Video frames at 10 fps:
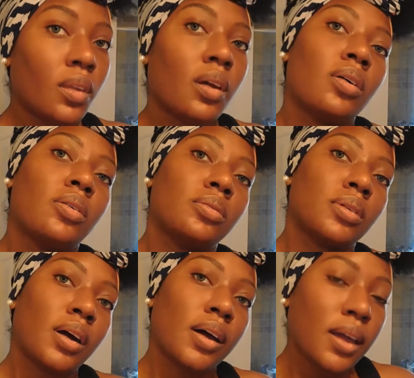All
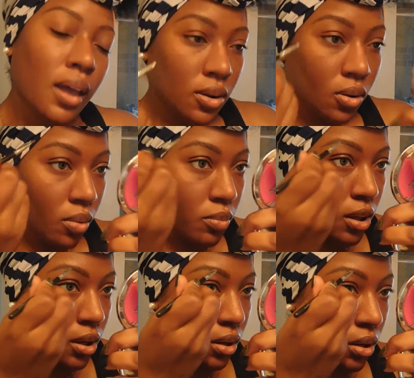right, I know I'm
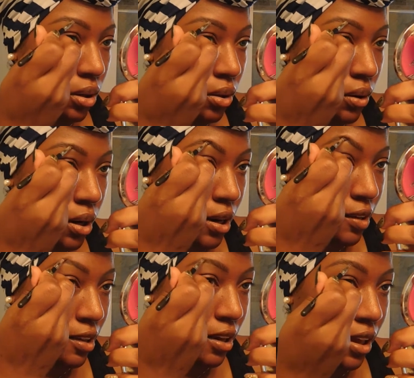looking a little
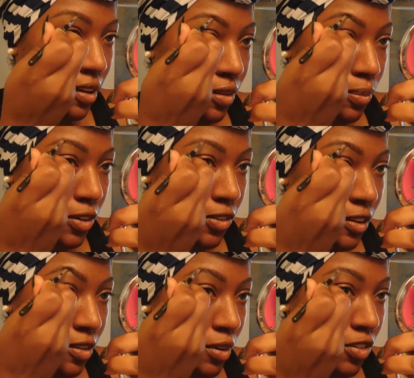crazy, ladies, but
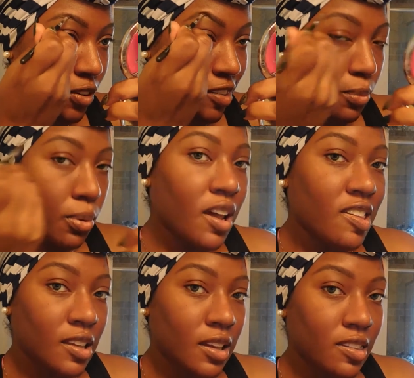trust me, trust the
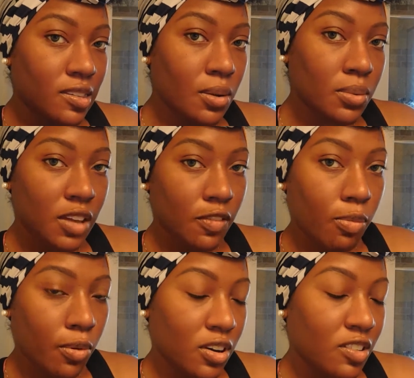process. Don't give
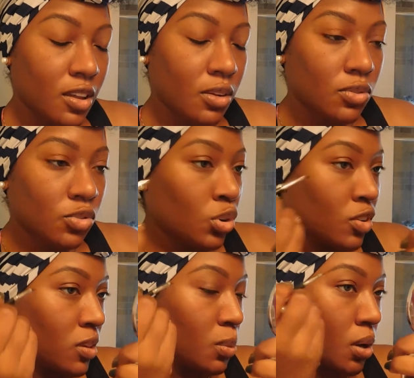up on yourself.
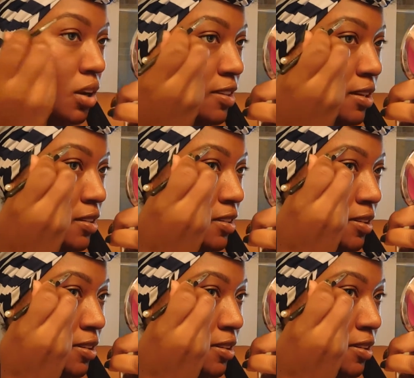Trust the process.